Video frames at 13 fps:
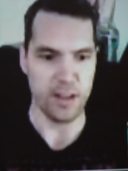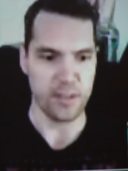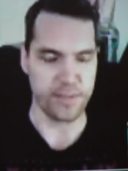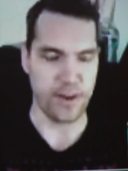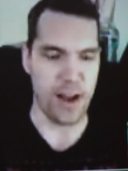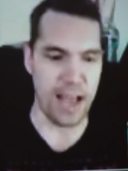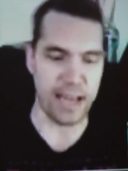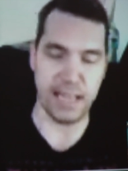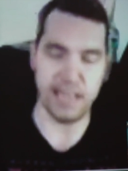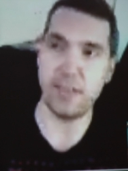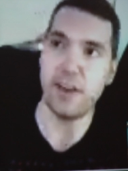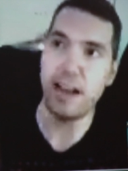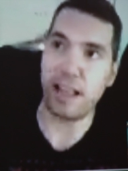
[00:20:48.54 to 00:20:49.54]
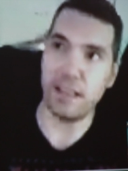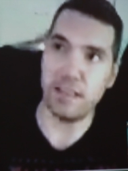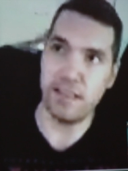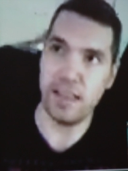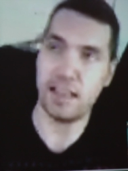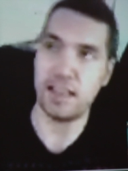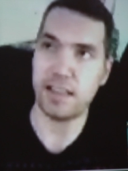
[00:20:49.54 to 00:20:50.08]
for height. Either I can
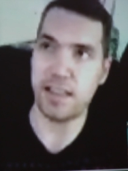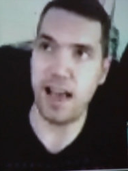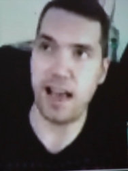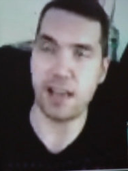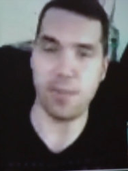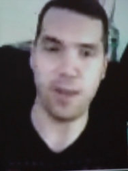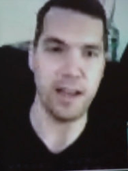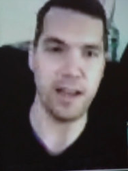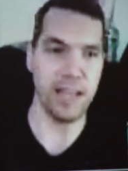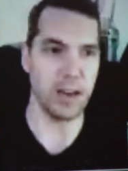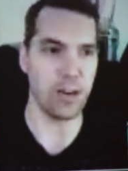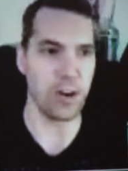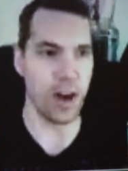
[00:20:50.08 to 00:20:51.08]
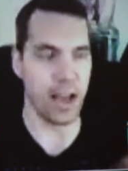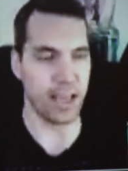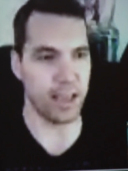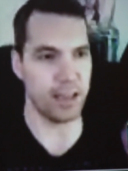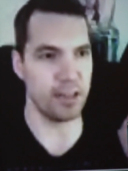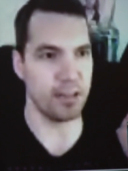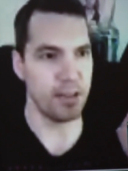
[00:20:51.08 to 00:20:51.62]
take this high spot here, or I
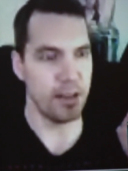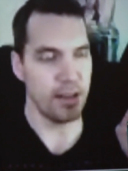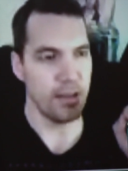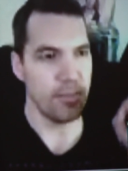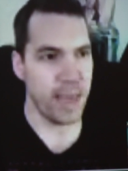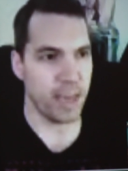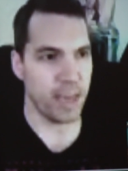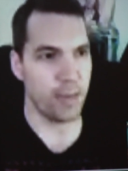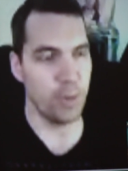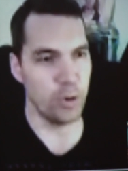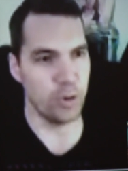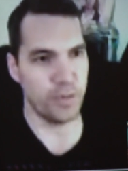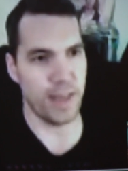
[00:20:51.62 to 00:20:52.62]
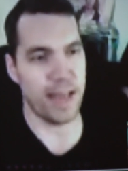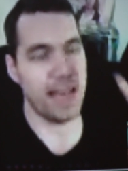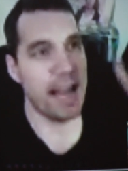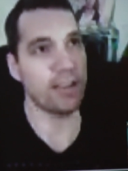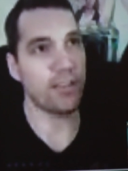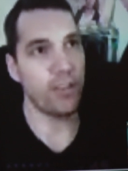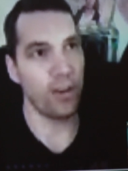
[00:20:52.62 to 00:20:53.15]
can make a move that
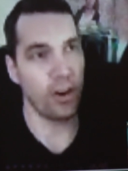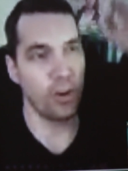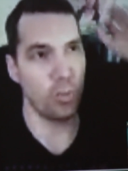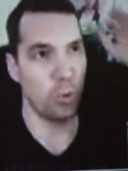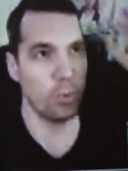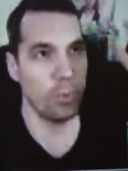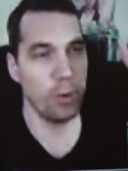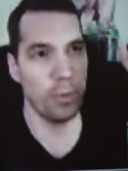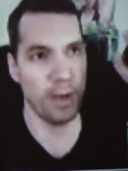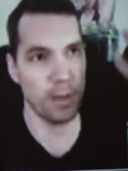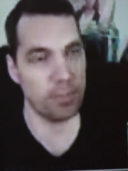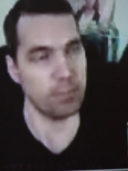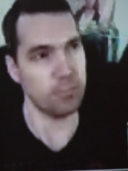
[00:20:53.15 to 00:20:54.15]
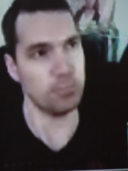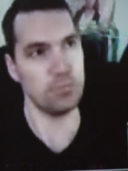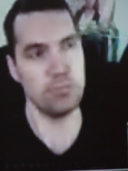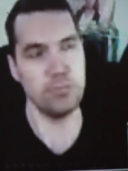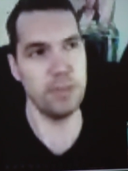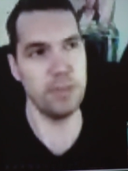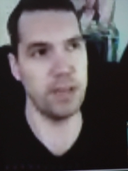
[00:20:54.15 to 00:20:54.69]
next turn will put me up,
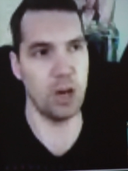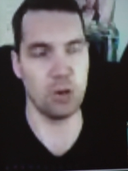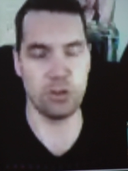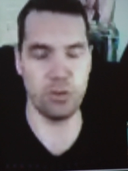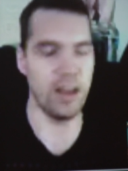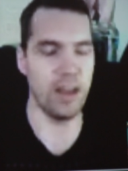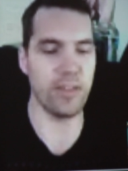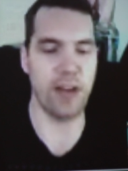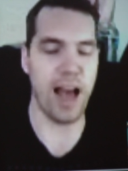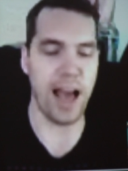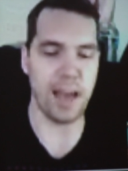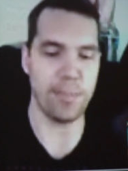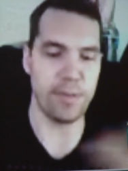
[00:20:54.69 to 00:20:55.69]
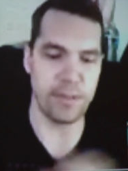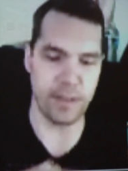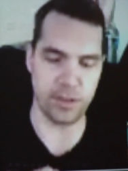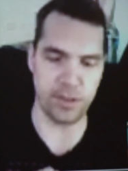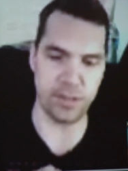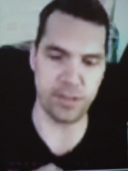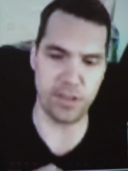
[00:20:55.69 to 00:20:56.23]
you know, to another high
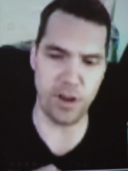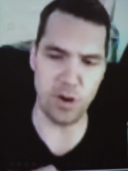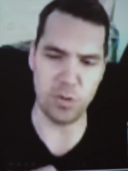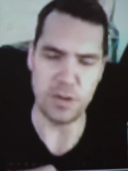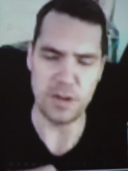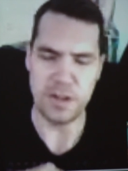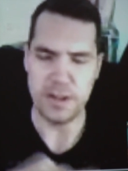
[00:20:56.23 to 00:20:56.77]
position. So.